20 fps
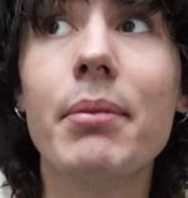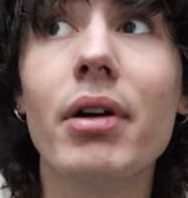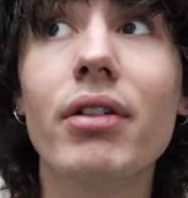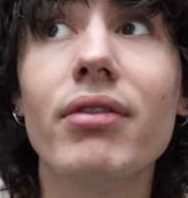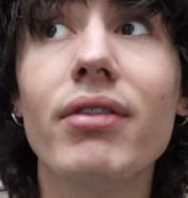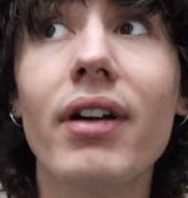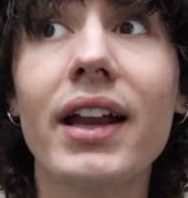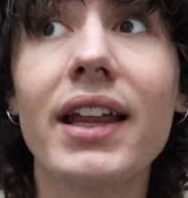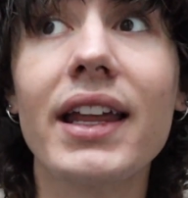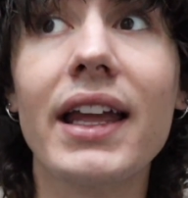
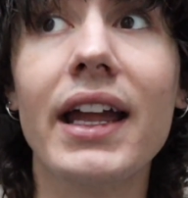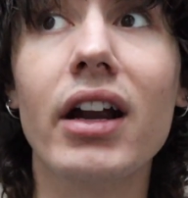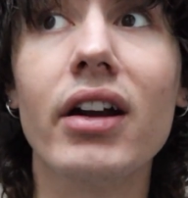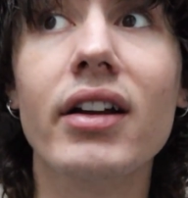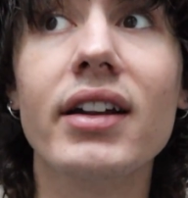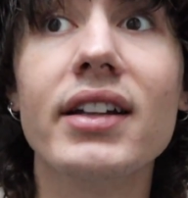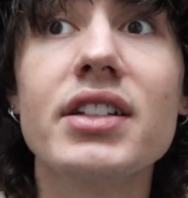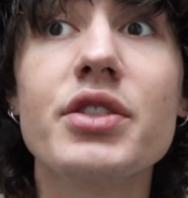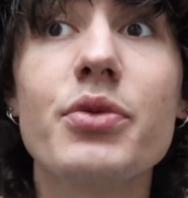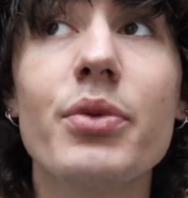but running
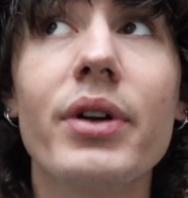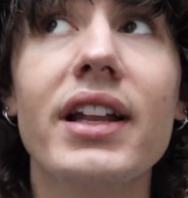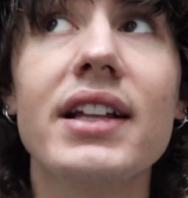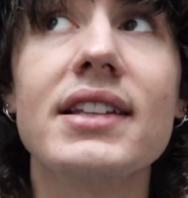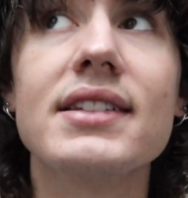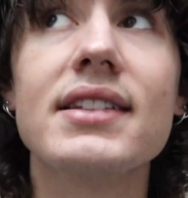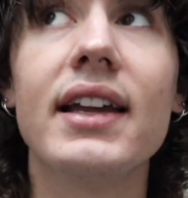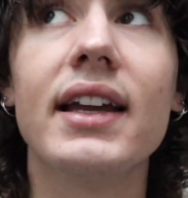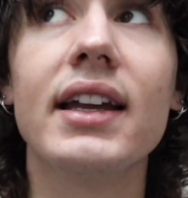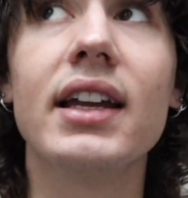errands when
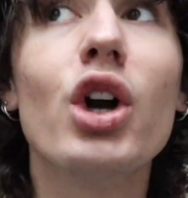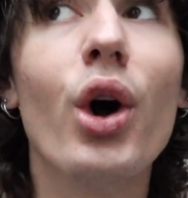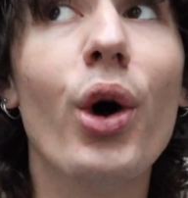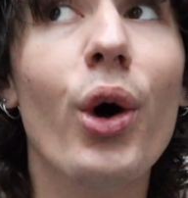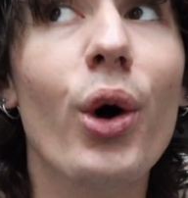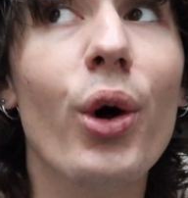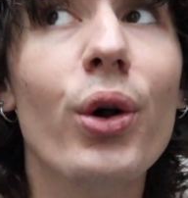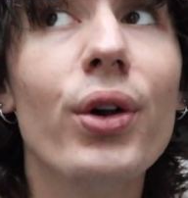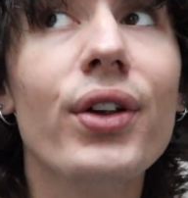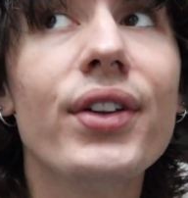it's, like,
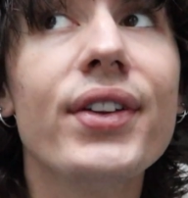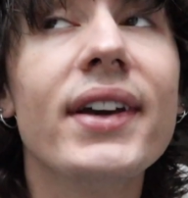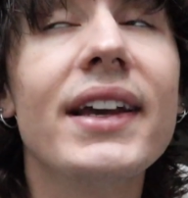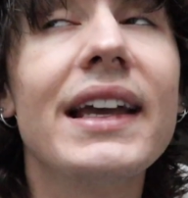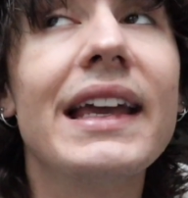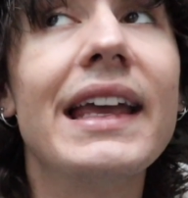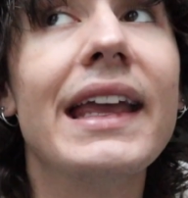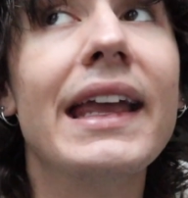cold